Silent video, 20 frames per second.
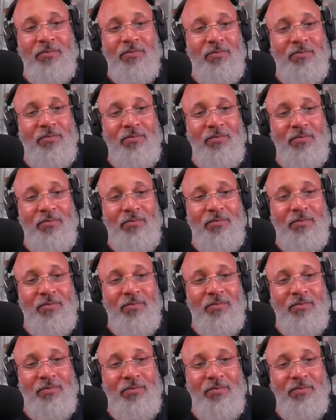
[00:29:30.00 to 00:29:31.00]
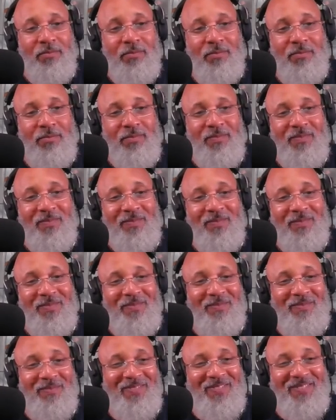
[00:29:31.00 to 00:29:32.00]

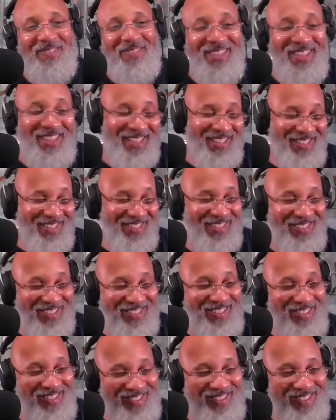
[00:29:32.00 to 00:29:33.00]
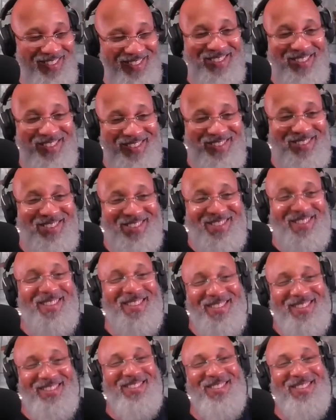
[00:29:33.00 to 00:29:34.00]

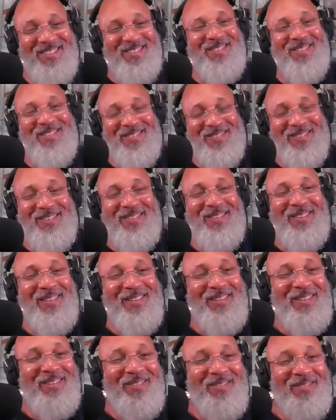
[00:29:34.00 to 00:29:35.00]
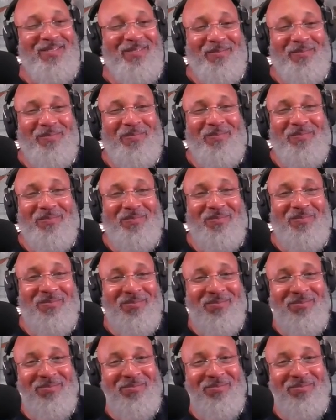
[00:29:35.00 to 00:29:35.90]
(silent)